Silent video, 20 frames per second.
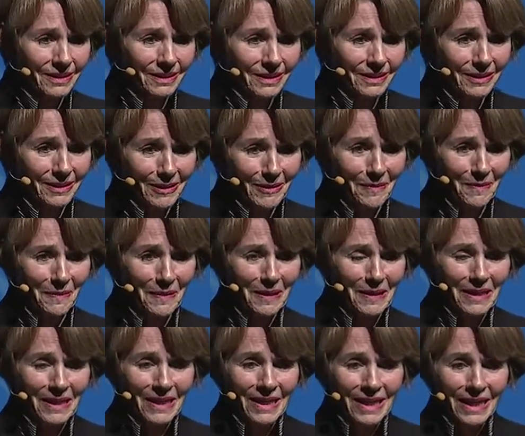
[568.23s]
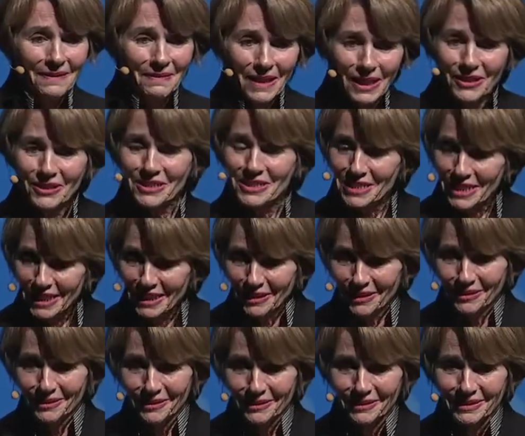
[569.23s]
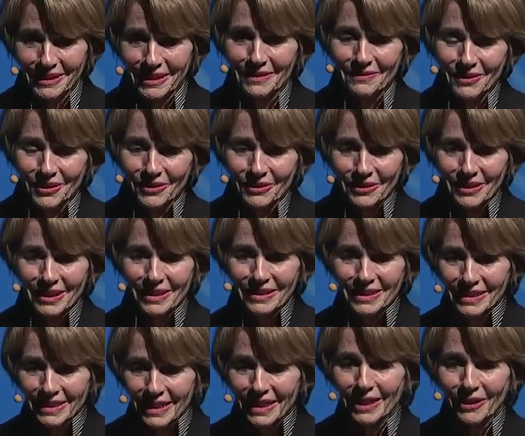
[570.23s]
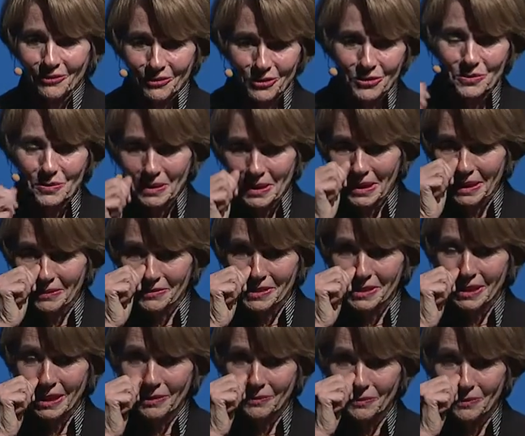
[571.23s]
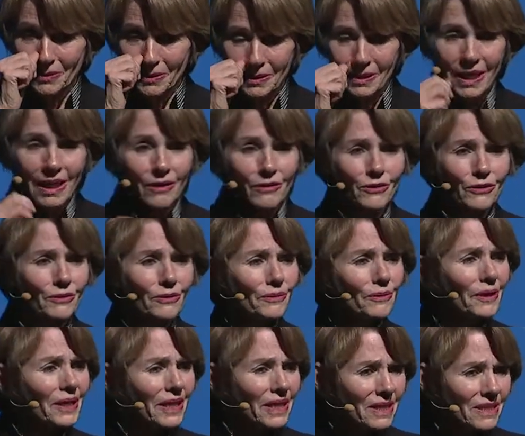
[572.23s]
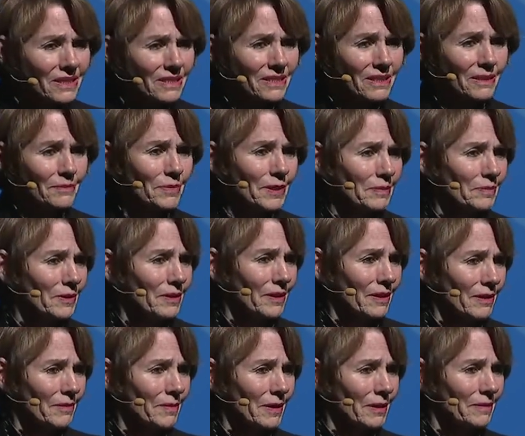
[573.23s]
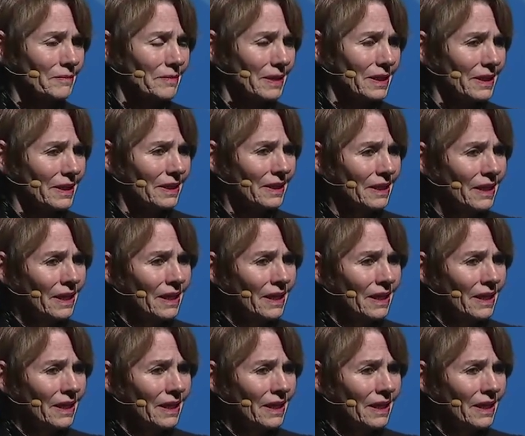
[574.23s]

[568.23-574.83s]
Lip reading: And they could tell in their encounters with the outside world how crazy people are about money,